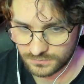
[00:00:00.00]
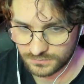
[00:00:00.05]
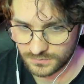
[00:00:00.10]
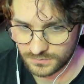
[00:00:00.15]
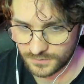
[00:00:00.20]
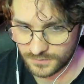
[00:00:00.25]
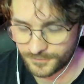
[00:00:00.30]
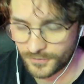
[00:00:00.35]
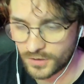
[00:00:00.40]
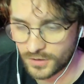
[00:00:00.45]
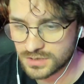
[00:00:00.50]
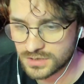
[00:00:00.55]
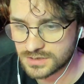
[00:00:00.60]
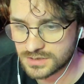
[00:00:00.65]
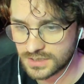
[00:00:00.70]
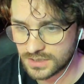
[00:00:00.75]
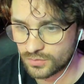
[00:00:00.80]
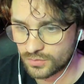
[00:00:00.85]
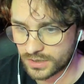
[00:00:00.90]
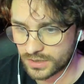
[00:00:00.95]
first
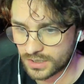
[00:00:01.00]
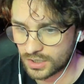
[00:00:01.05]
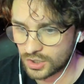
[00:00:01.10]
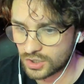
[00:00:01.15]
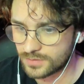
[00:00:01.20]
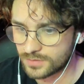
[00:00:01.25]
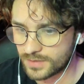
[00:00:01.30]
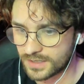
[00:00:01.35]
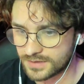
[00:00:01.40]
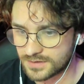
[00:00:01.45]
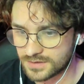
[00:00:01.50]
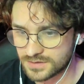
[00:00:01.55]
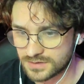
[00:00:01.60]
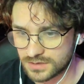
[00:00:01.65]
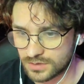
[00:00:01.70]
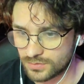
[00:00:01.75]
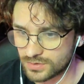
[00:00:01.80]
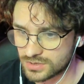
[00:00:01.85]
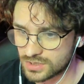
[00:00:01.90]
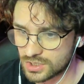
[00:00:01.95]
thing when I heard about this and
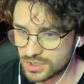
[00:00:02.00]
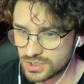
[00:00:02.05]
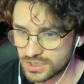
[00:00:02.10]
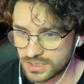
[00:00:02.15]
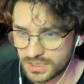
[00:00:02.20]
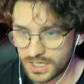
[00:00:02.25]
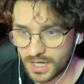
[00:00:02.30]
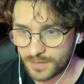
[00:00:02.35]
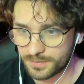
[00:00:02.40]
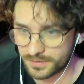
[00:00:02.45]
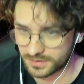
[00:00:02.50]
I was searching it up,